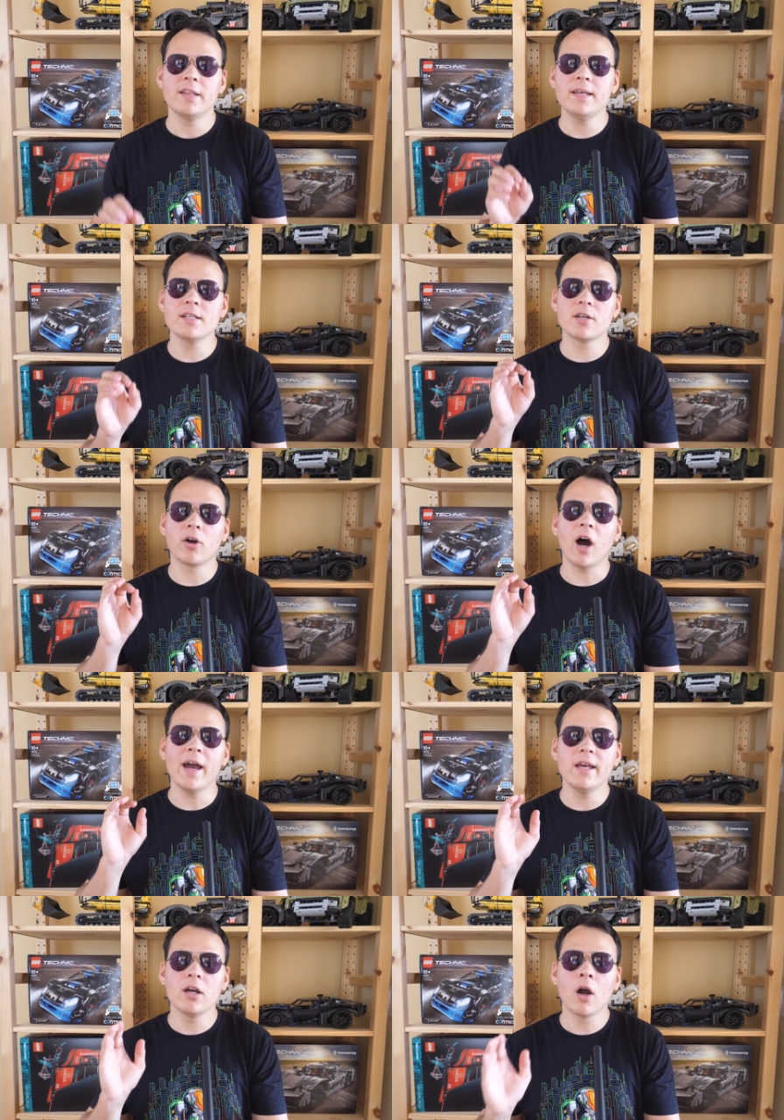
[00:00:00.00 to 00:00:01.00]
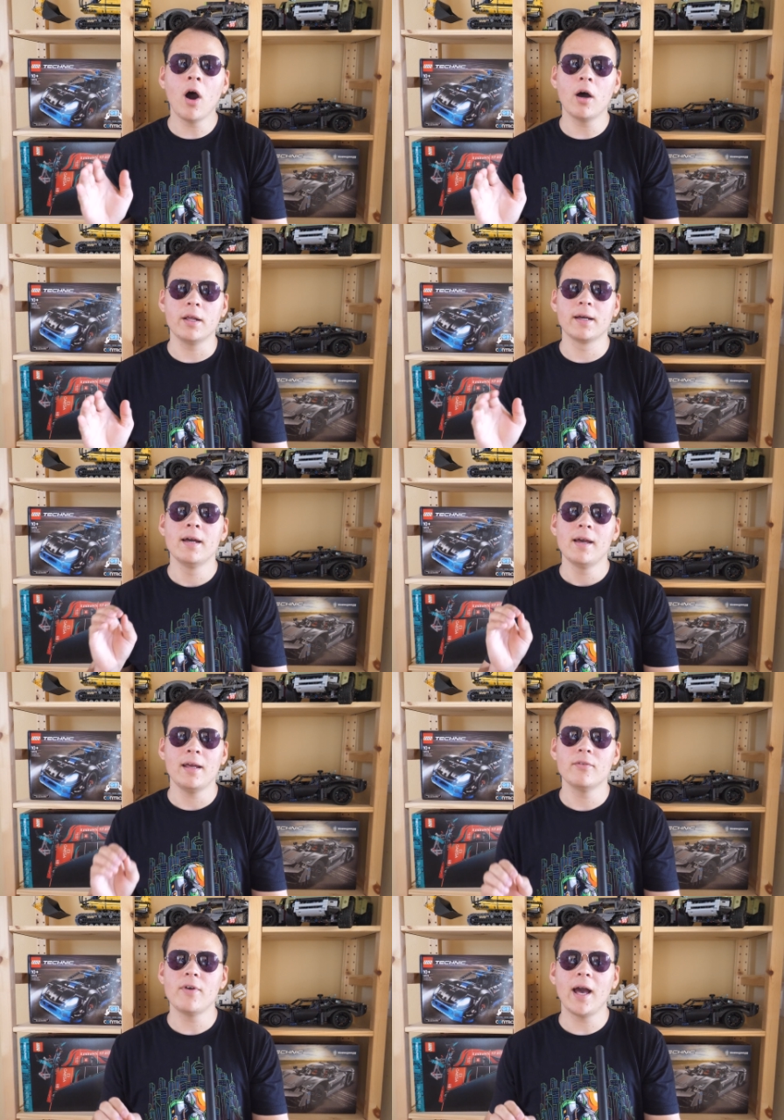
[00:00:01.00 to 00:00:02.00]
These are iconic.
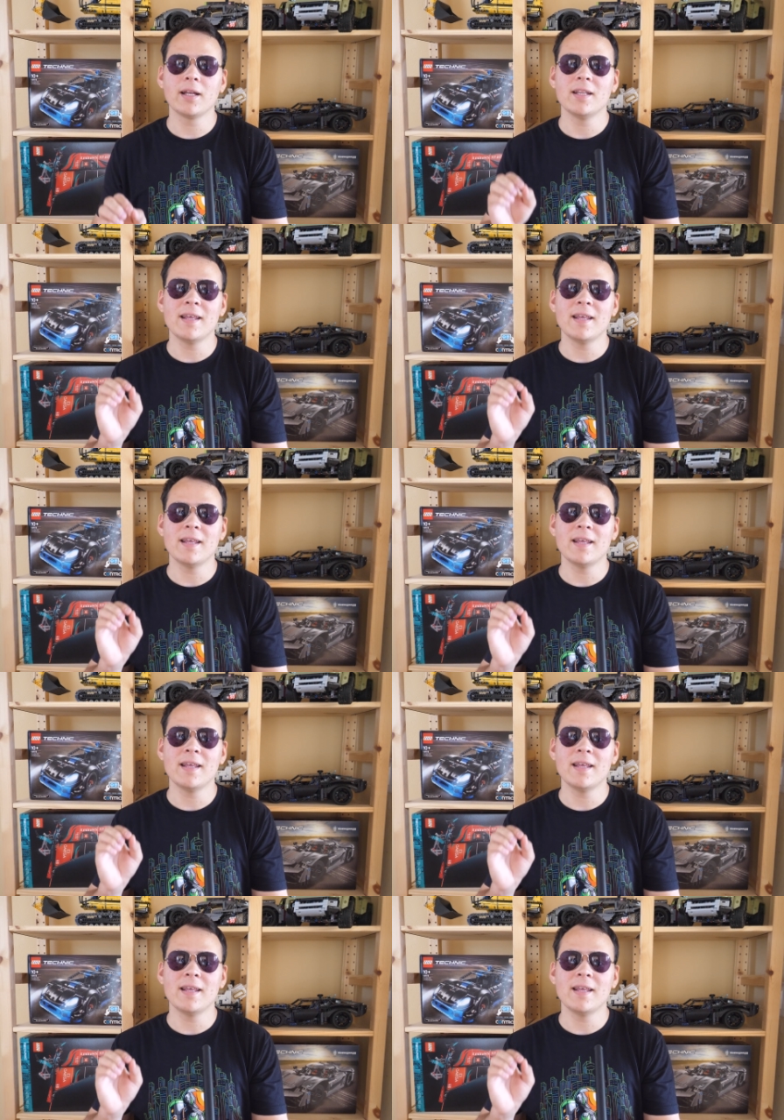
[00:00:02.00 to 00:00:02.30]
In fact,